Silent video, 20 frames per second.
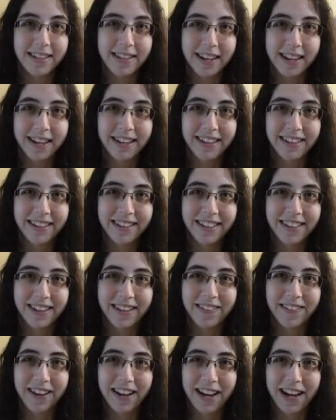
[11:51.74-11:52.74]
date
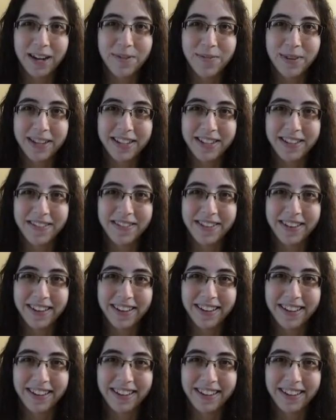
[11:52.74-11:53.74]
if I had my
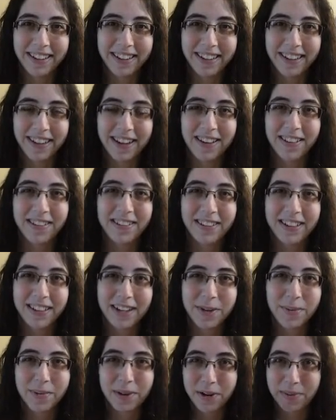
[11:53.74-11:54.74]
DeviantArt. I'll look it
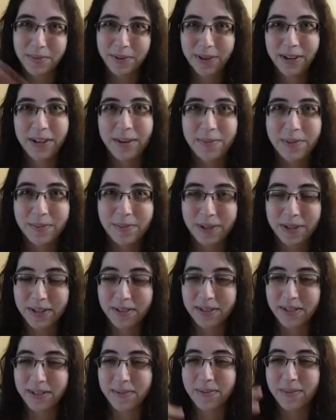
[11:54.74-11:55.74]
up and I'll put it up in
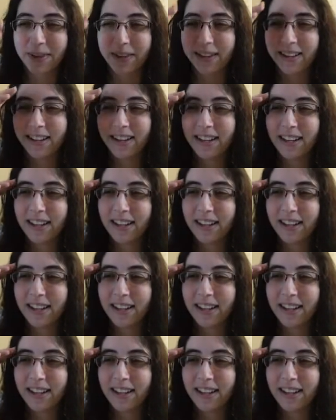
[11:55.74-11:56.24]
post. But